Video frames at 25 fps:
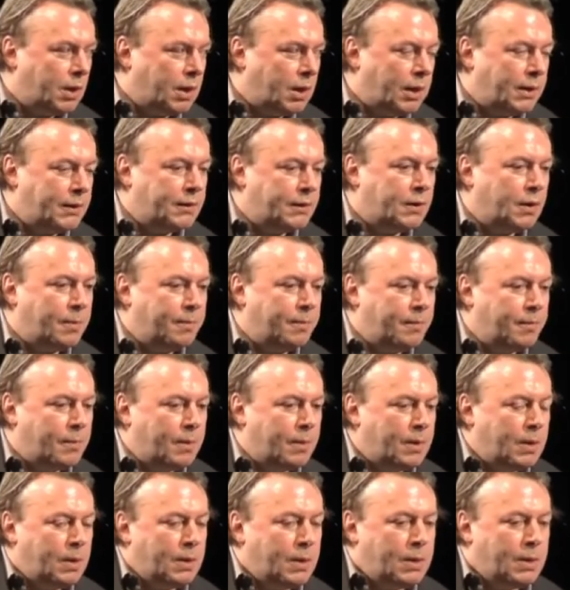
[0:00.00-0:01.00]
And
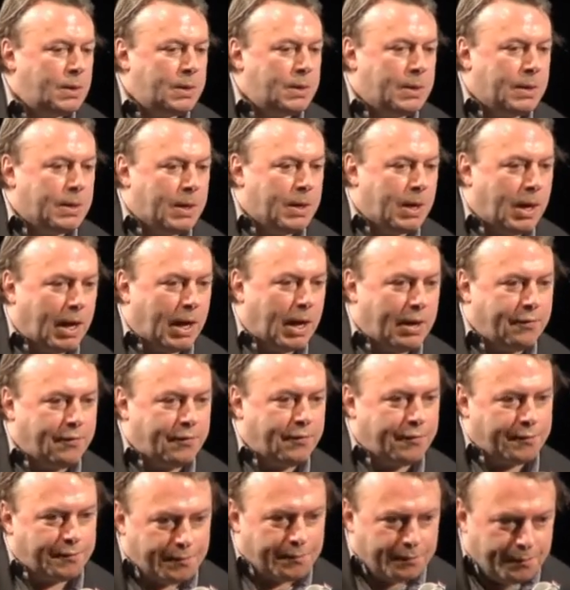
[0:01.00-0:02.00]
I've
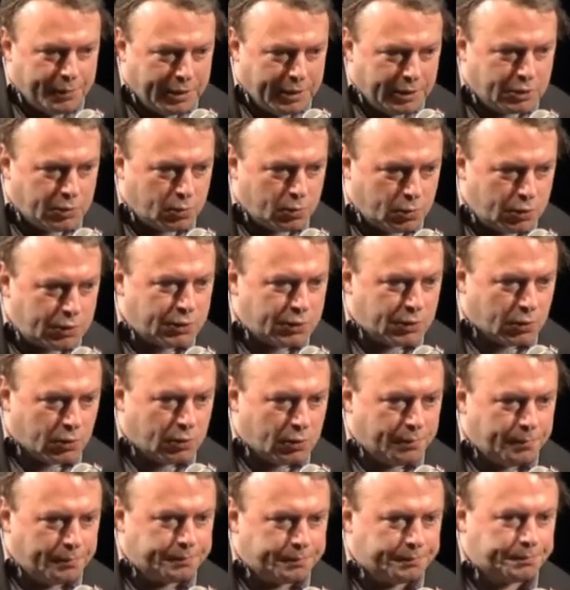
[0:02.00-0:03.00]
been to Warsaw,
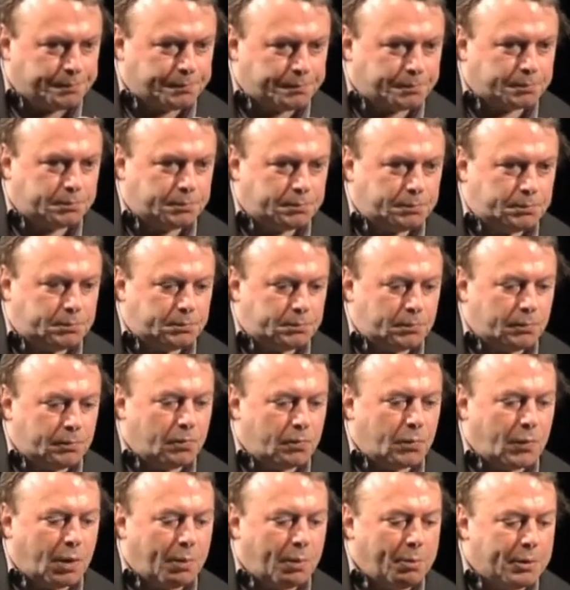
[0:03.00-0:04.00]

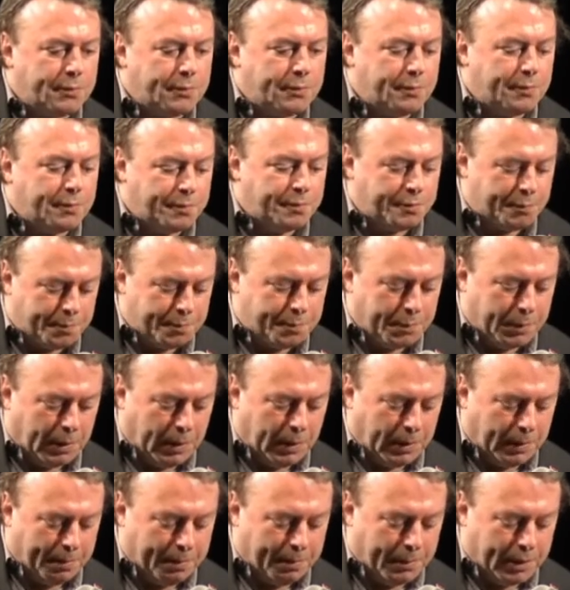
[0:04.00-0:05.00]
but
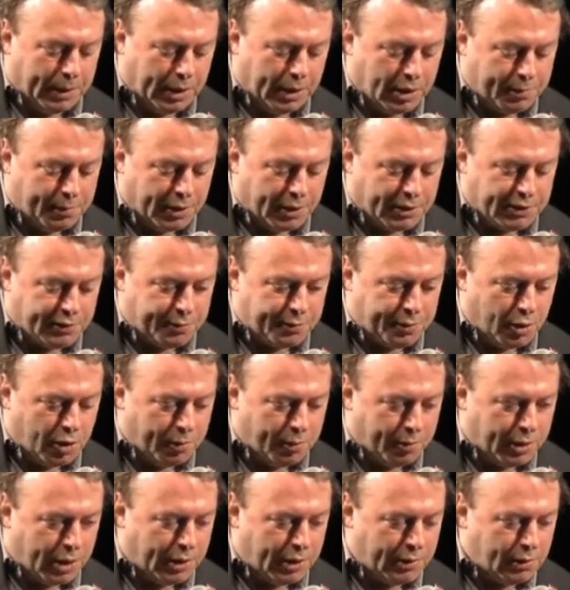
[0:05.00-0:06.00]
and other parts of Poland,
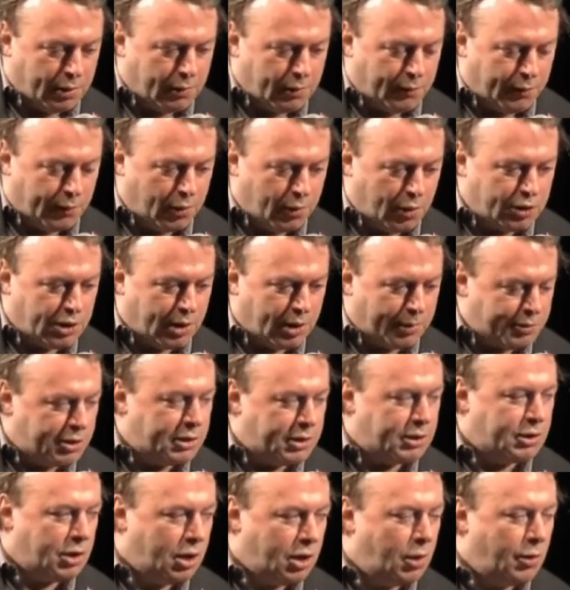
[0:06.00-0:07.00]
but I, for a long time,
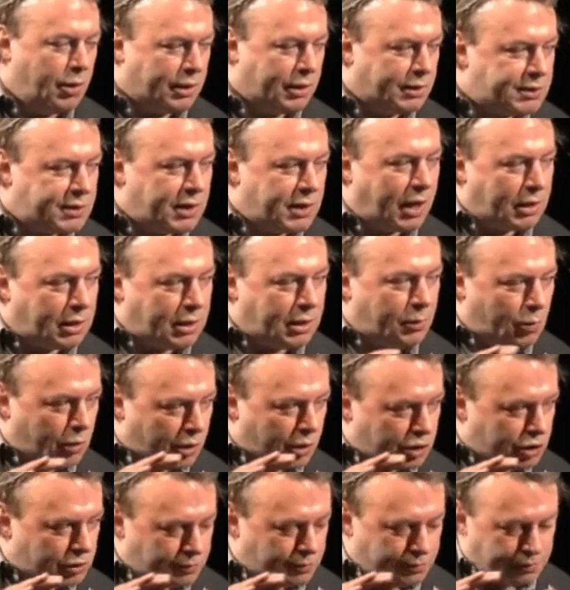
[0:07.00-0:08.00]
didn't know exactly
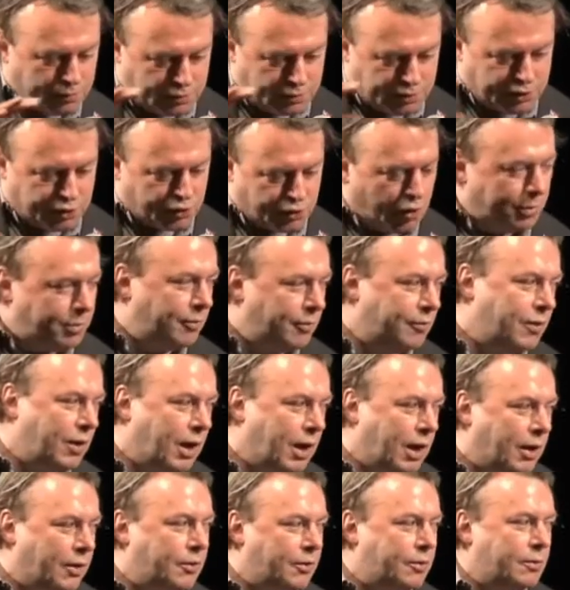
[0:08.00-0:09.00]
which strip of
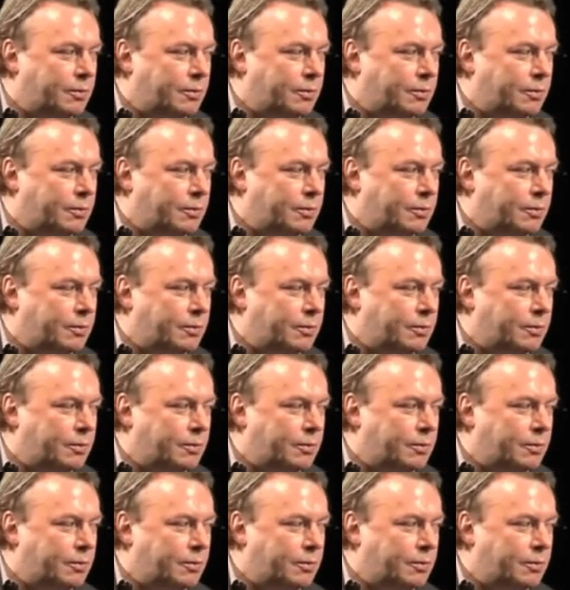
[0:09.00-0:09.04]
land